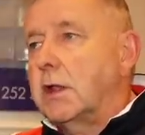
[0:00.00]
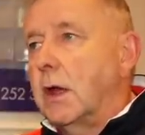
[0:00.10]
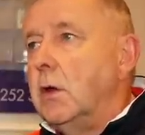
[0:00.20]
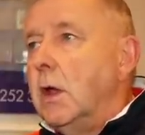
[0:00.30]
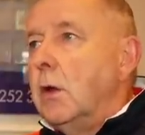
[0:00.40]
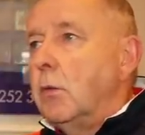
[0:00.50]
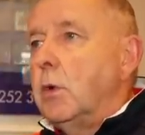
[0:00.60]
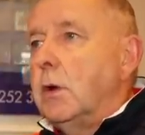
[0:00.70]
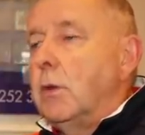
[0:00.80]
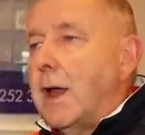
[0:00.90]
So
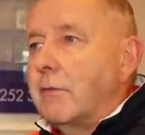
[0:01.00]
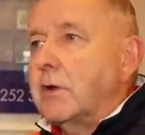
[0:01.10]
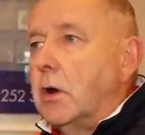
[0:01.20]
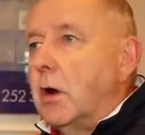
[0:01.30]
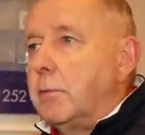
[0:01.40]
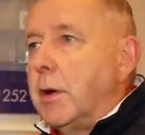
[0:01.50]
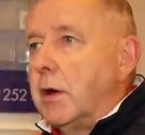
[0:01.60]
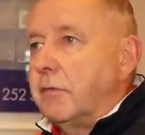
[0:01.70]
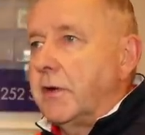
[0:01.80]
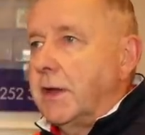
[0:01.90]
we haven't got a
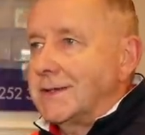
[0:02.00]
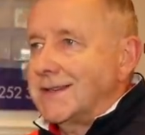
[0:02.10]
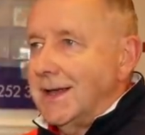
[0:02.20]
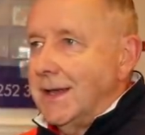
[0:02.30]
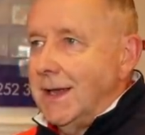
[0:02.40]
perfect